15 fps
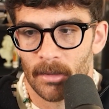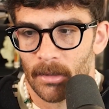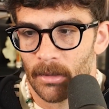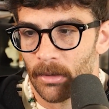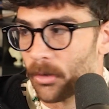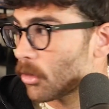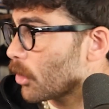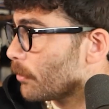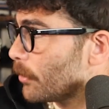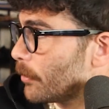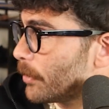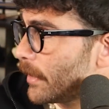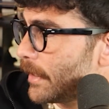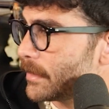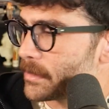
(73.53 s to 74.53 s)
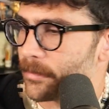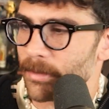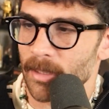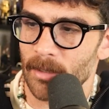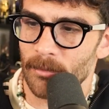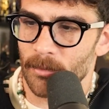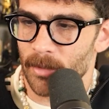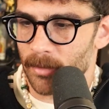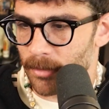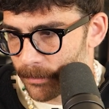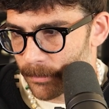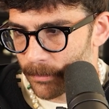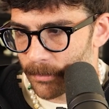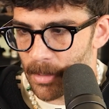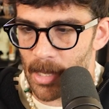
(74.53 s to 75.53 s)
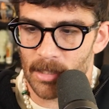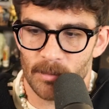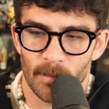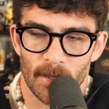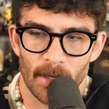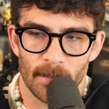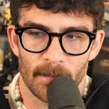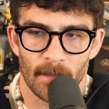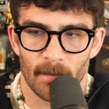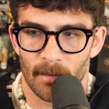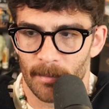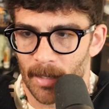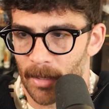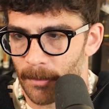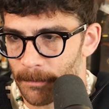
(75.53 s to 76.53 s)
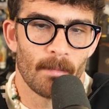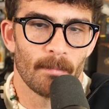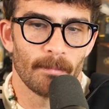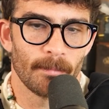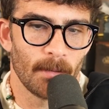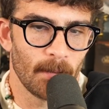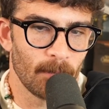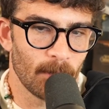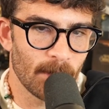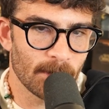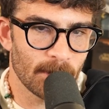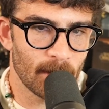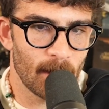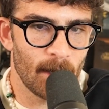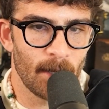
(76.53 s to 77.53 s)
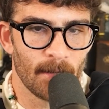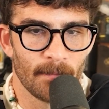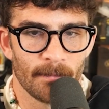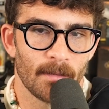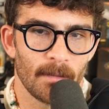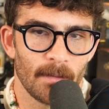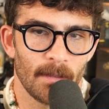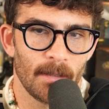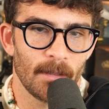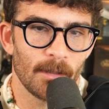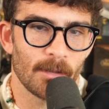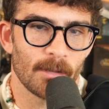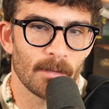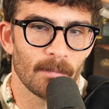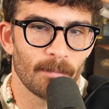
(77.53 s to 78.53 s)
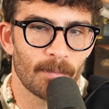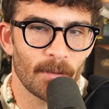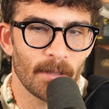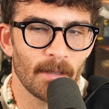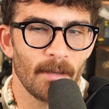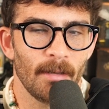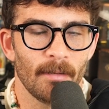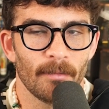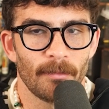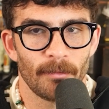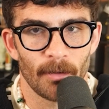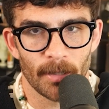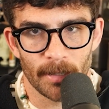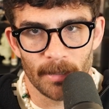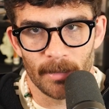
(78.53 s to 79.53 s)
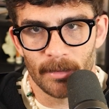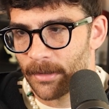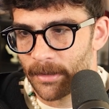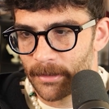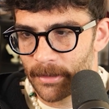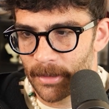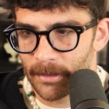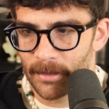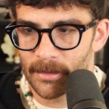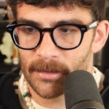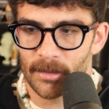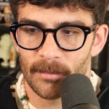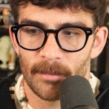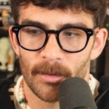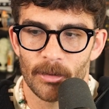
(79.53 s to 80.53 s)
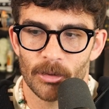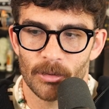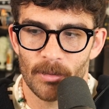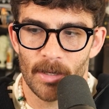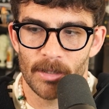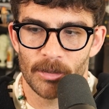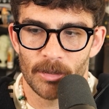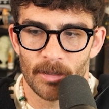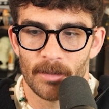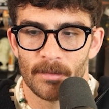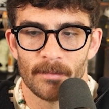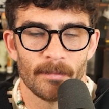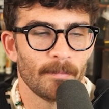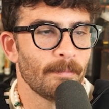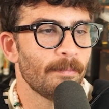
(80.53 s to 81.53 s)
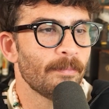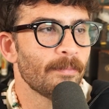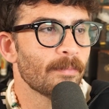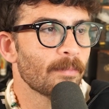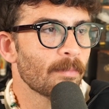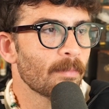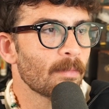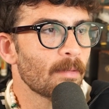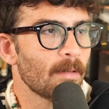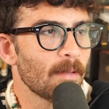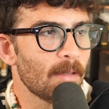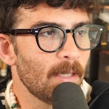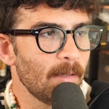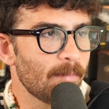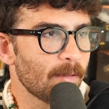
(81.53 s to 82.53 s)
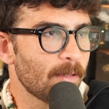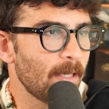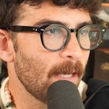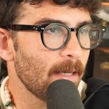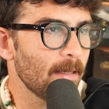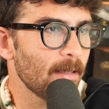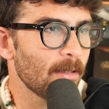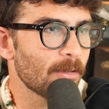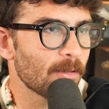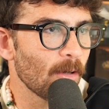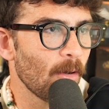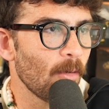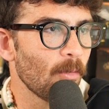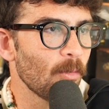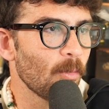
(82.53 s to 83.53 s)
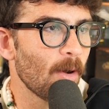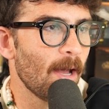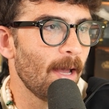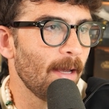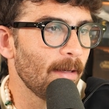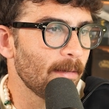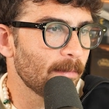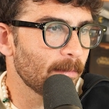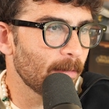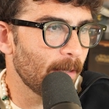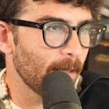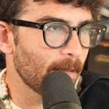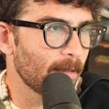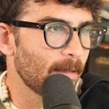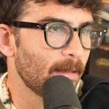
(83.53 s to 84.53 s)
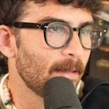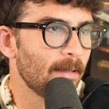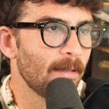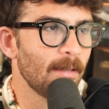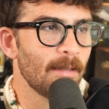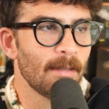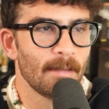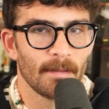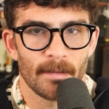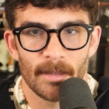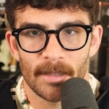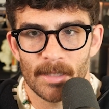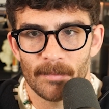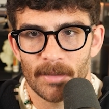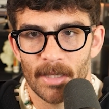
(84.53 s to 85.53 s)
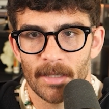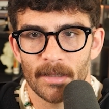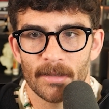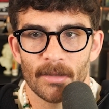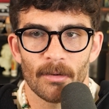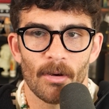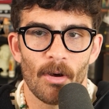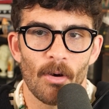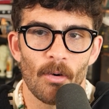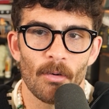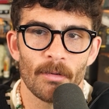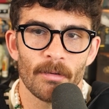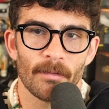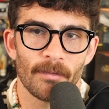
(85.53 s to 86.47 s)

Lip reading: horrible plans to begin with. That's what I care about. But once again, it is pretty funny that this administration keeps getting in its own way. Like, they keep getting in their own